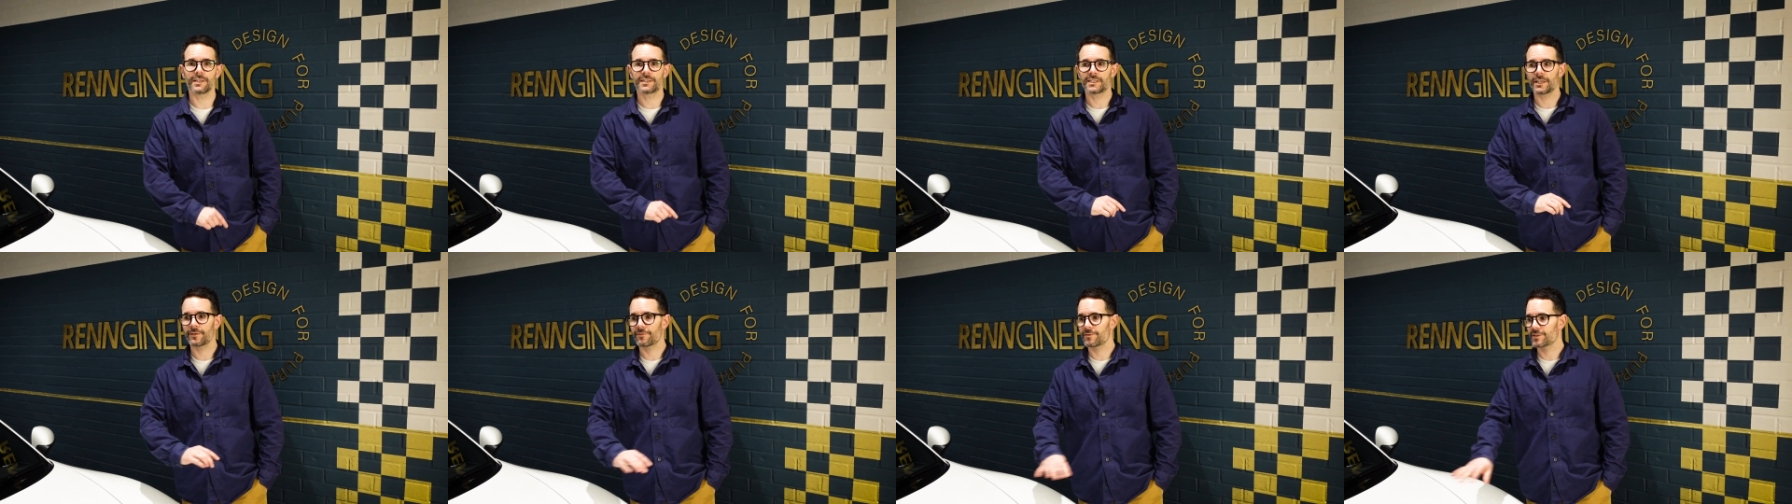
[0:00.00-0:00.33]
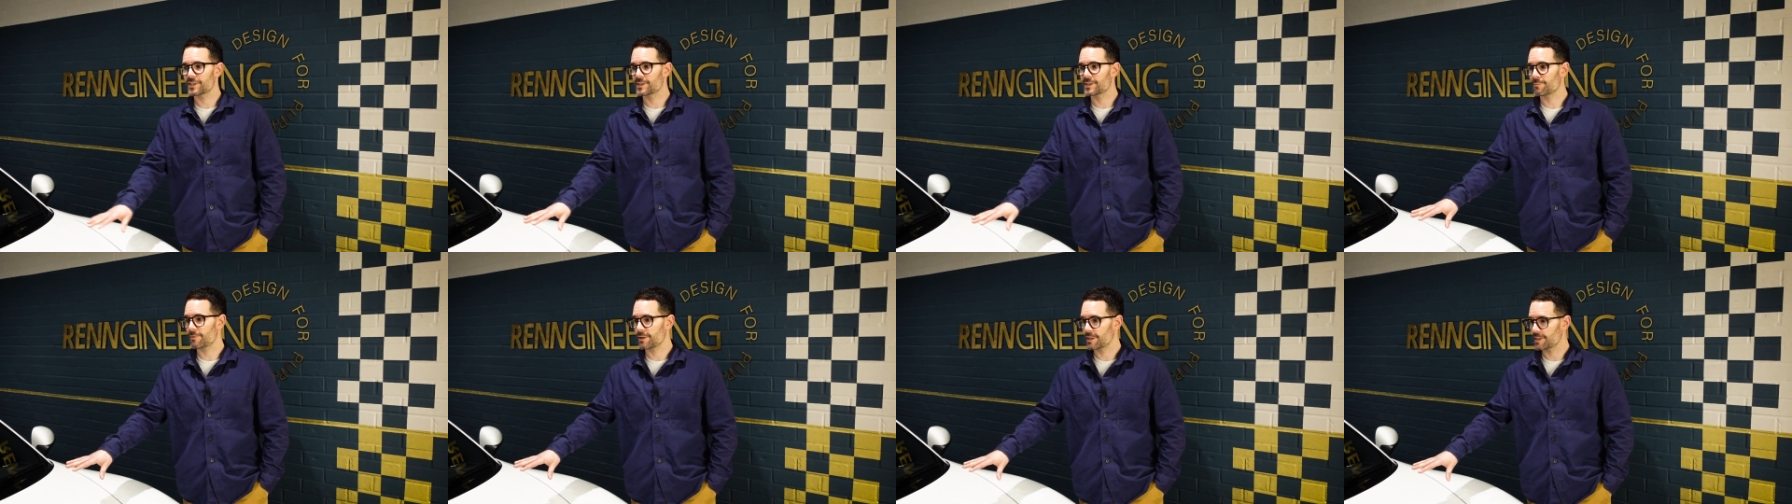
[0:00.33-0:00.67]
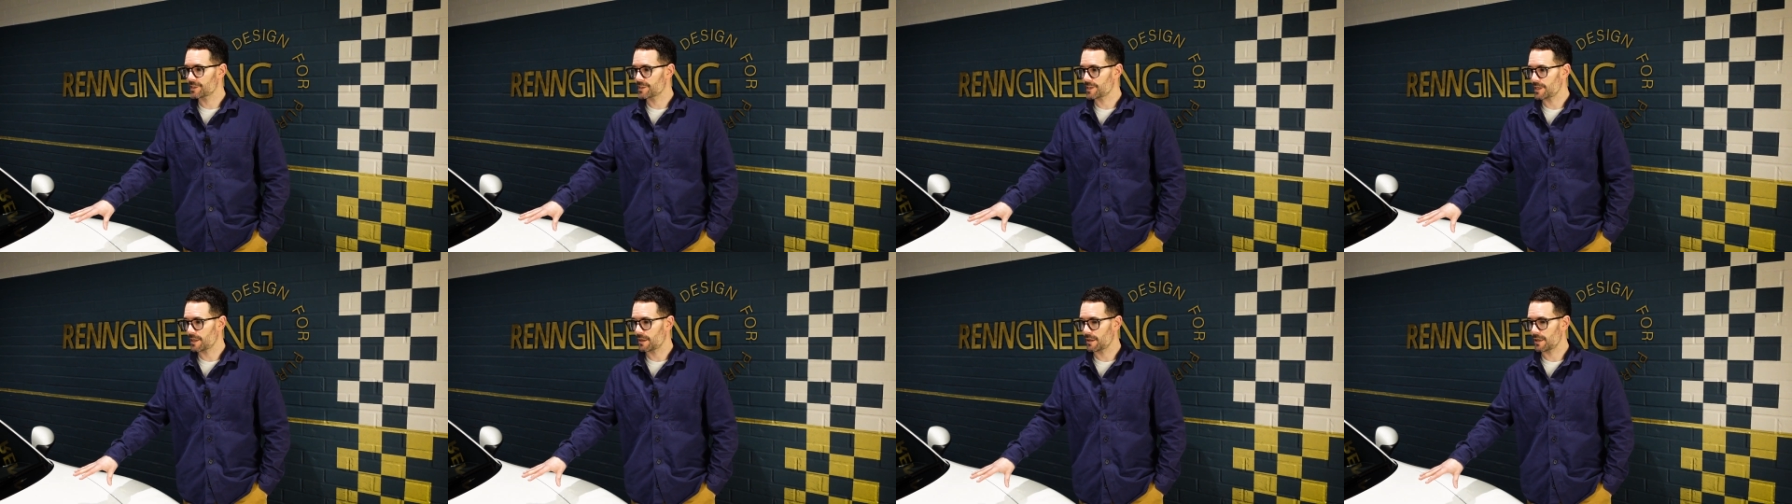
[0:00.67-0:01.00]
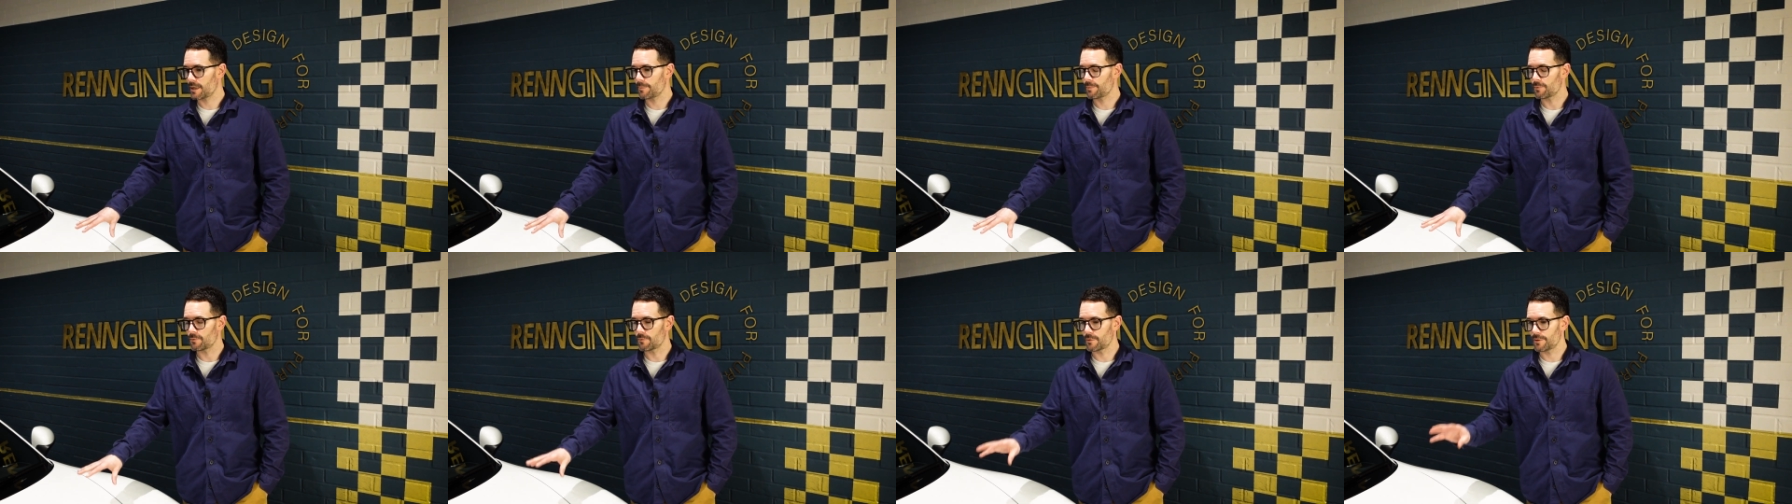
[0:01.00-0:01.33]
a different spring
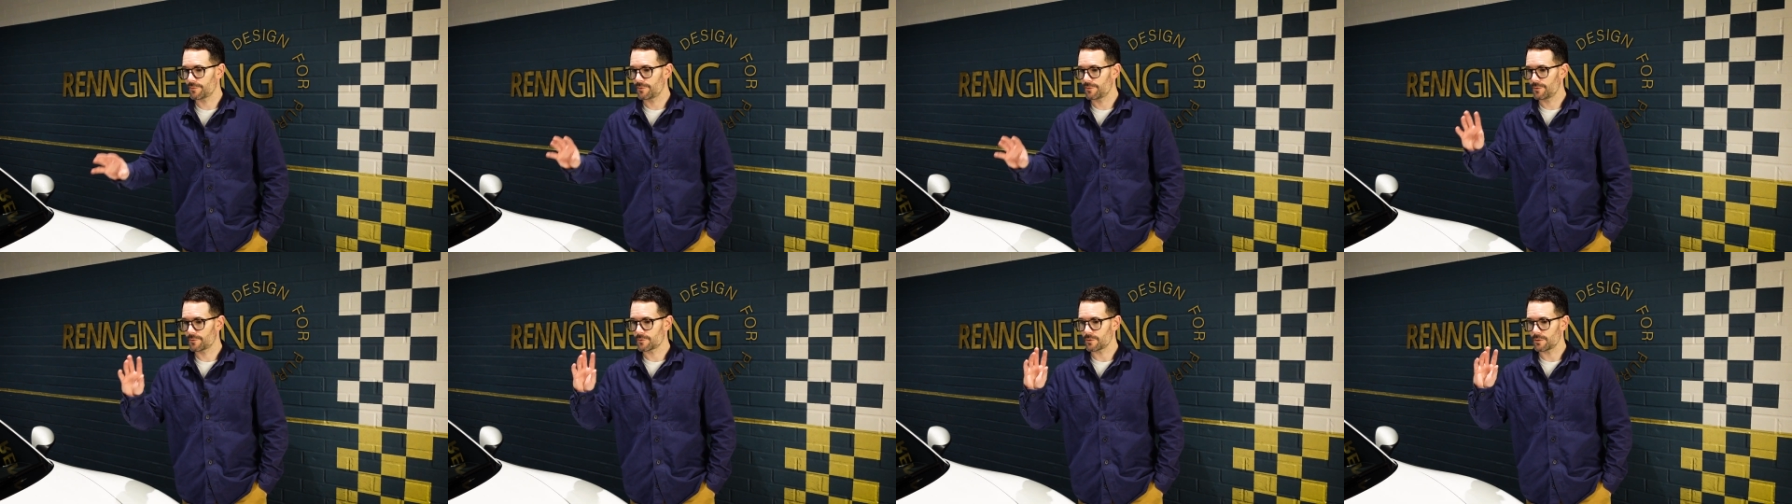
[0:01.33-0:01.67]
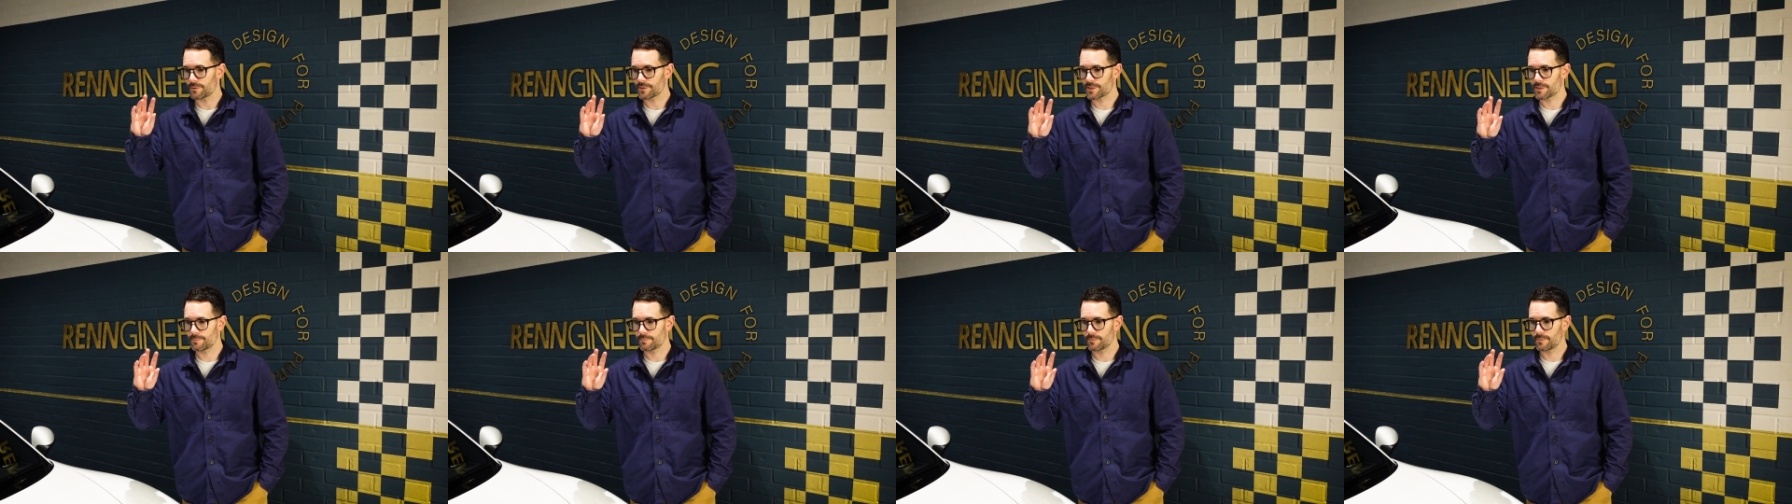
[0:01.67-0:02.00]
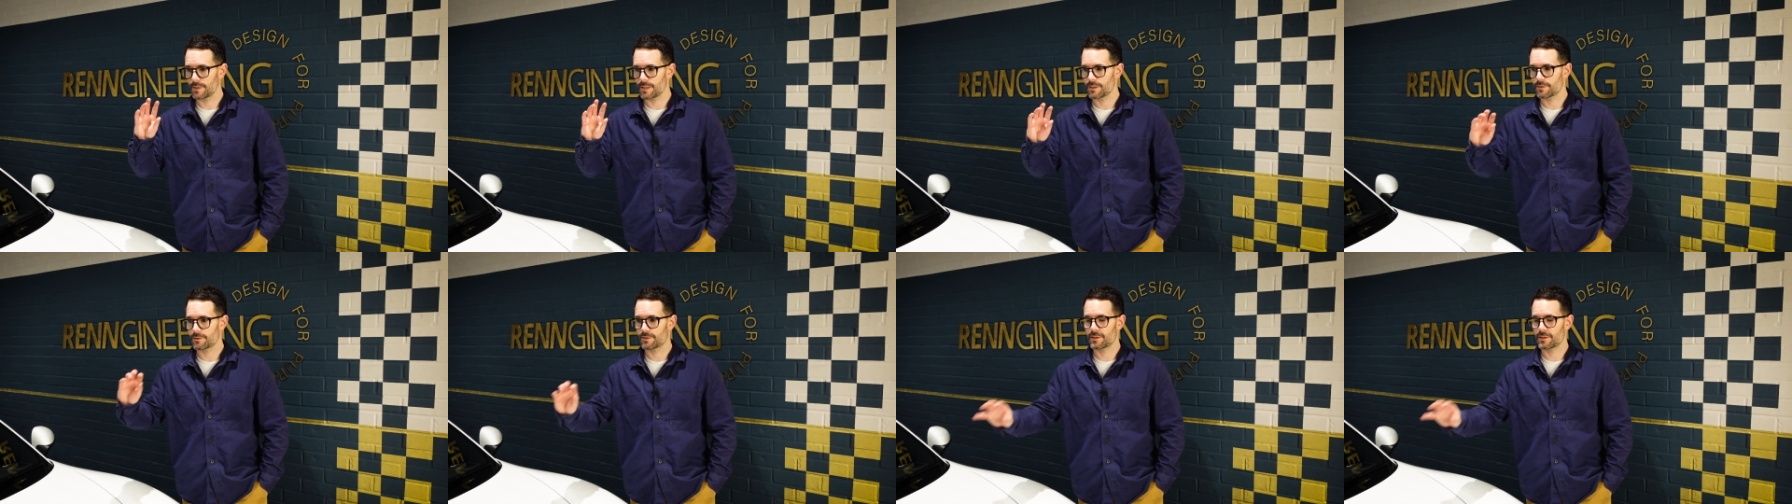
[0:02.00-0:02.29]
setup or if you've got some